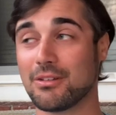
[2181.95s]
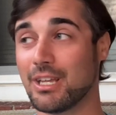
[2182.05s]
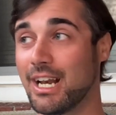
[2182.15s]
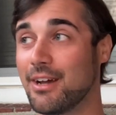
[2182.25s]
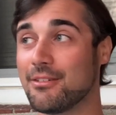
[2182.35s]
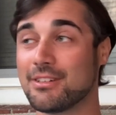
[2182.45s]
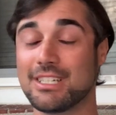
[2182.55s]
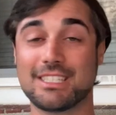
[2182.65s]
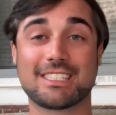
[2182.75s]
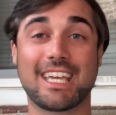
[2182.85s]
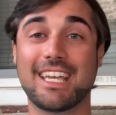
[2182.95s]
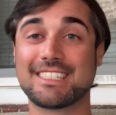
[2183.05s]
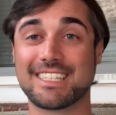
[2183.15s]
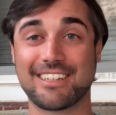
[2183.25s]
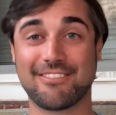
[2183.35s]
you know,
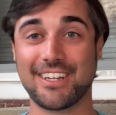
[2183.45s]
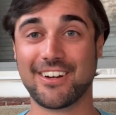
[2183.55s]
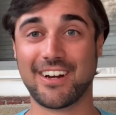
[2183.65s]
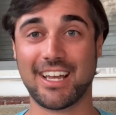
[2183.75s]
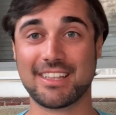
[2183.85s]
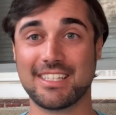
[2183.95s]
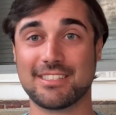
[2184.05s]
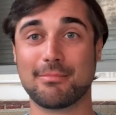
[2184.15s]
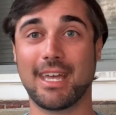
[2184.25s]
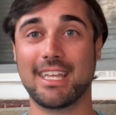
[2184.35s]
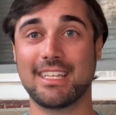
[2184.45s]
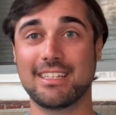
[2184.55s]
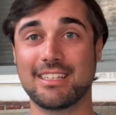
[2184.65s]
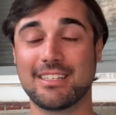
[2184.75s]
discussing, figuring out this bait.